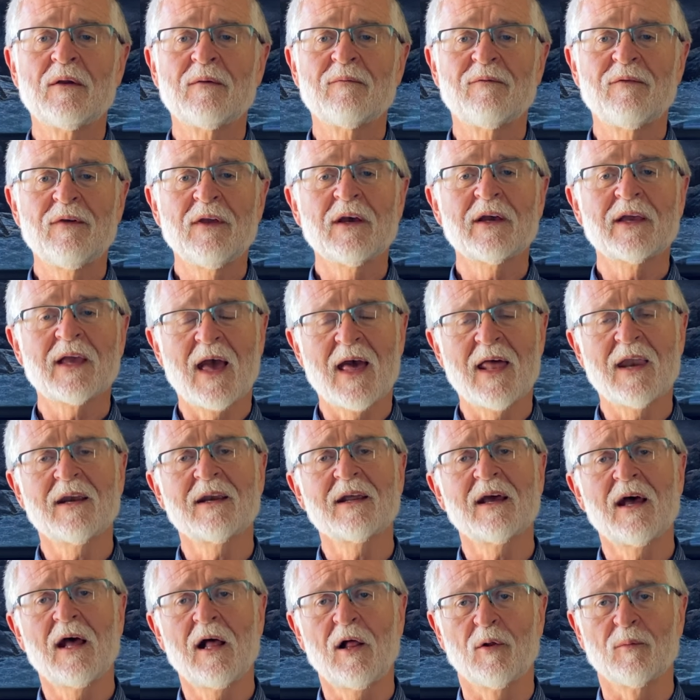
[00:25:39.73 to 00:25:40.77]
via Canada
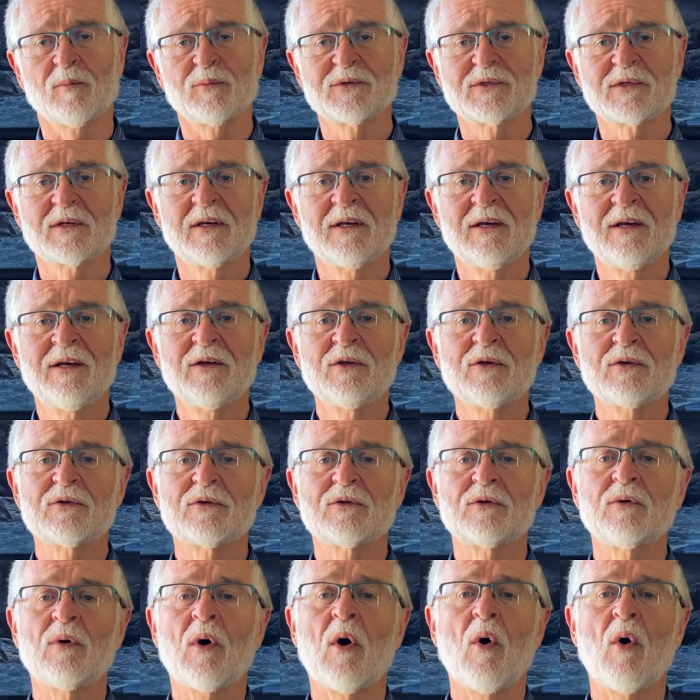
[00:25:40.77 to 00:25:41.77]
Helps to